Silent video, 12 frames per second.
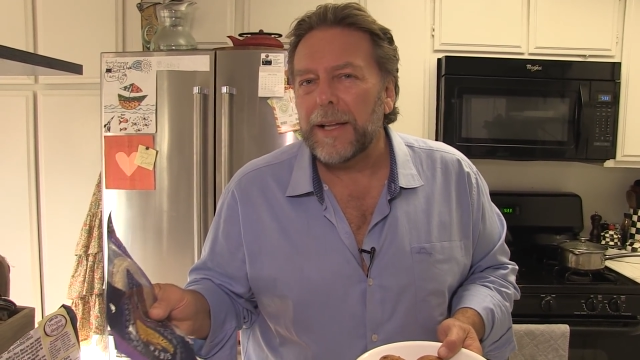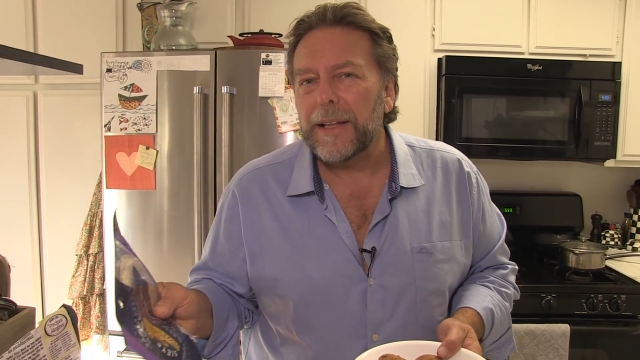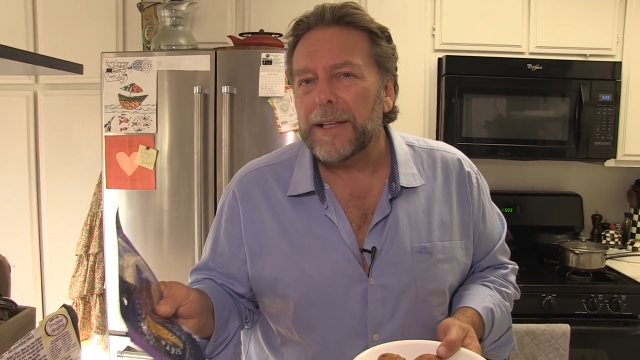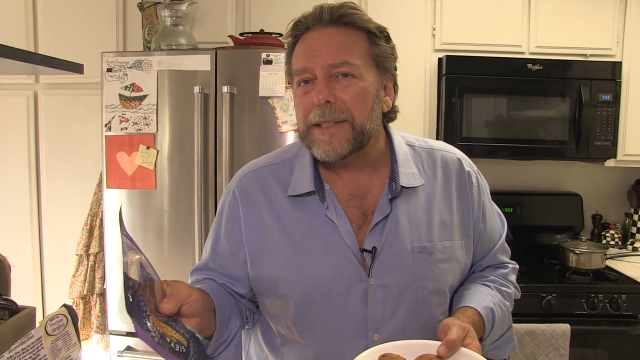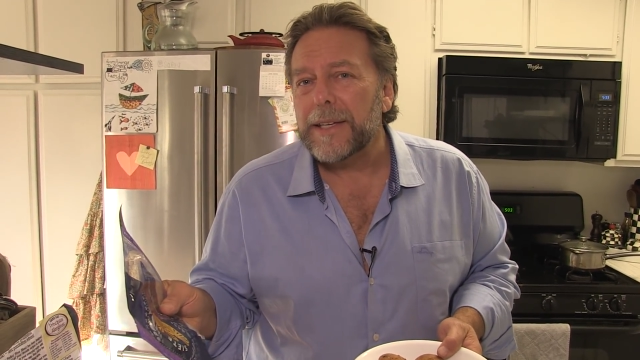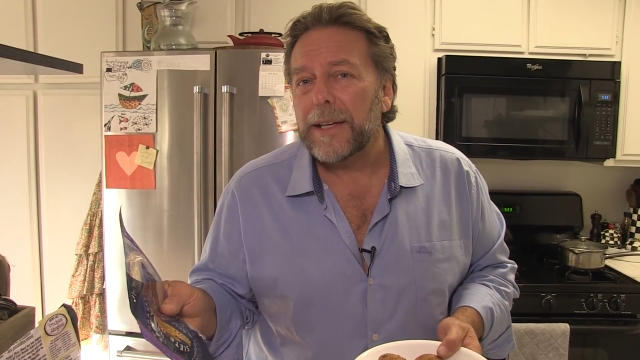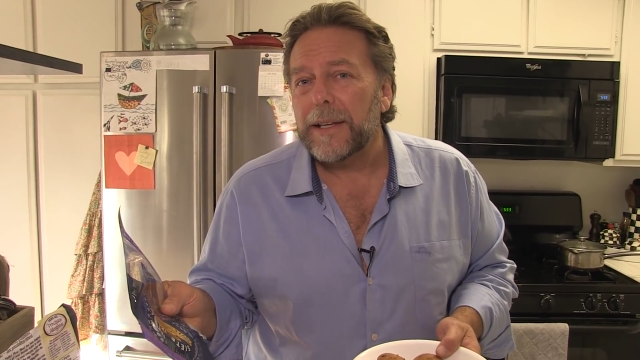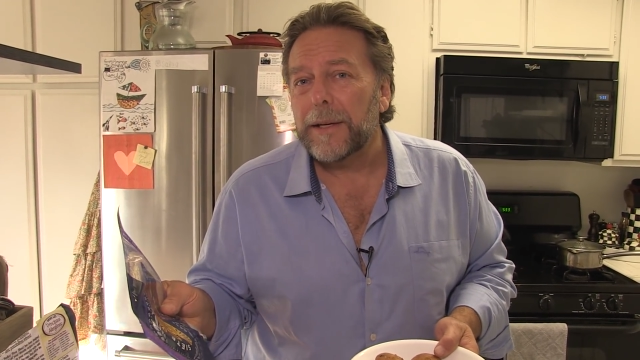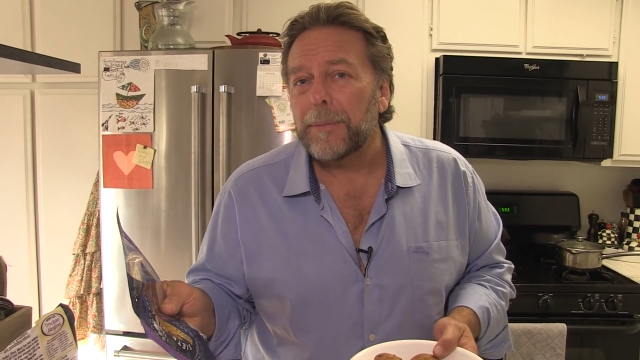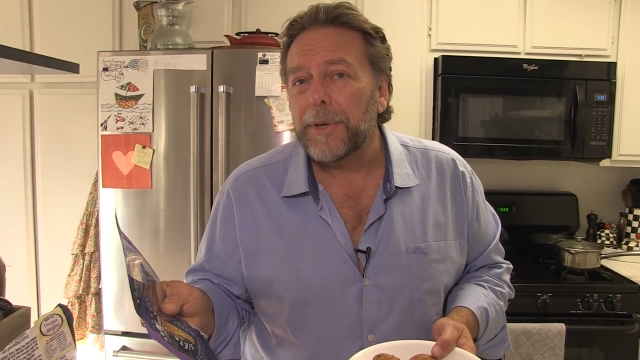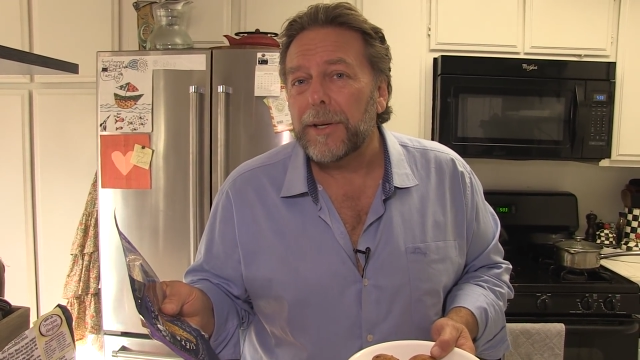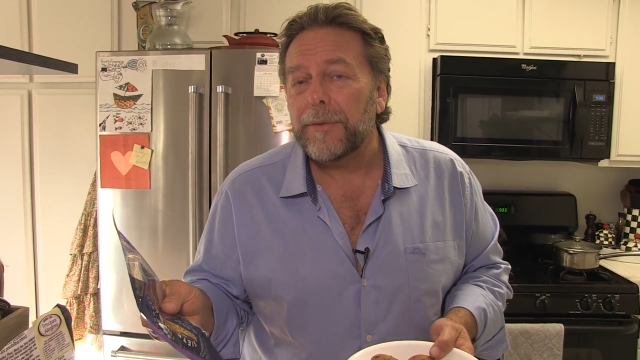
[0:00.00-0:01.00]
let's say a
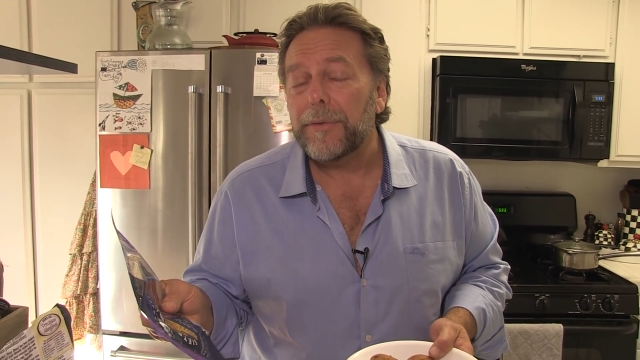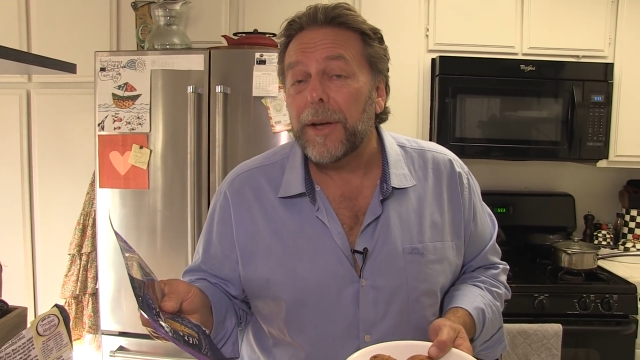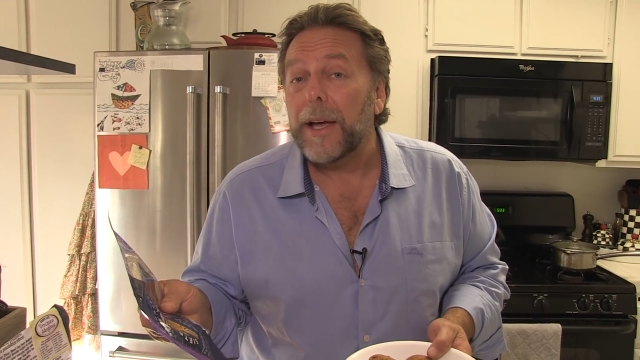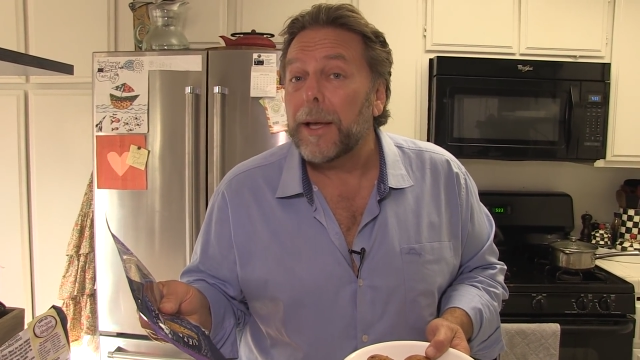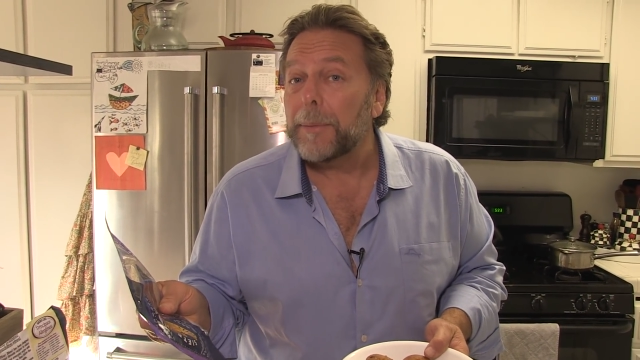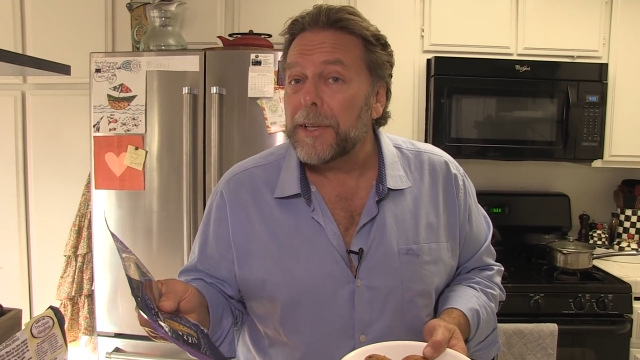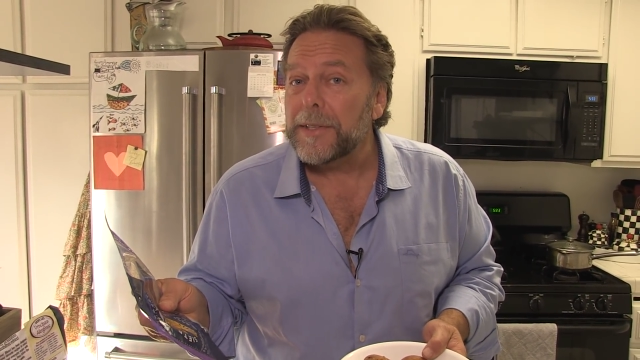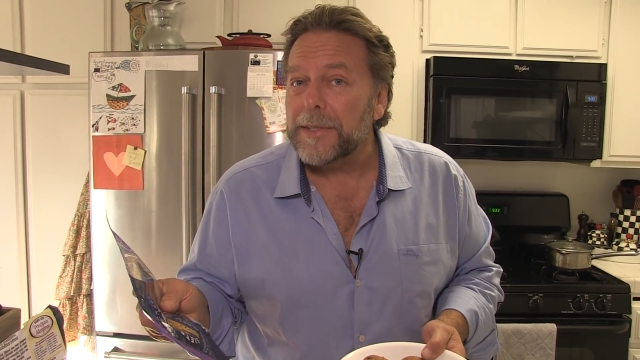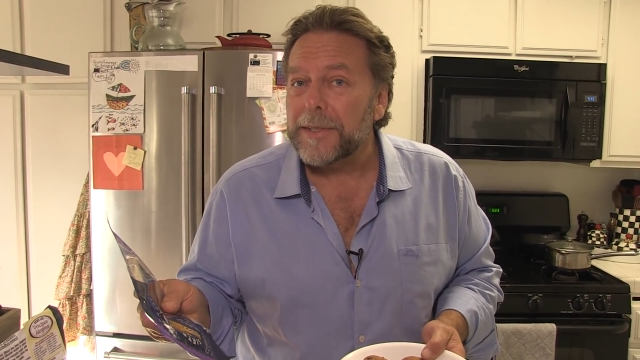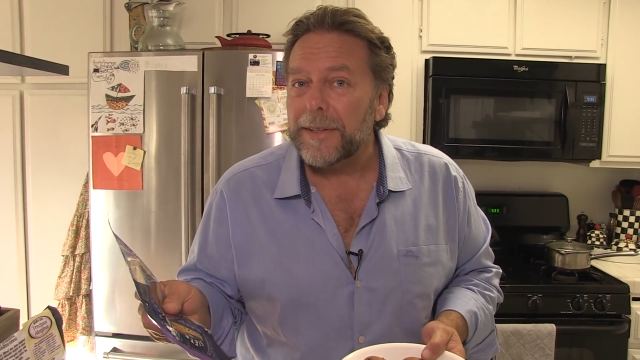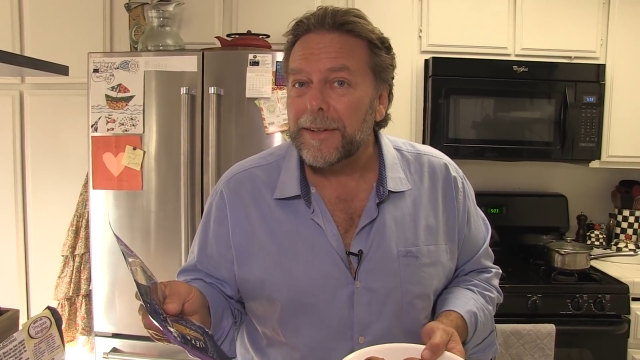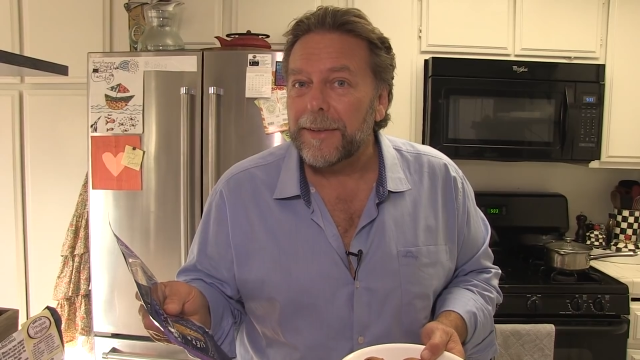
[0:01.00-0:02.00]
little bit of hummus.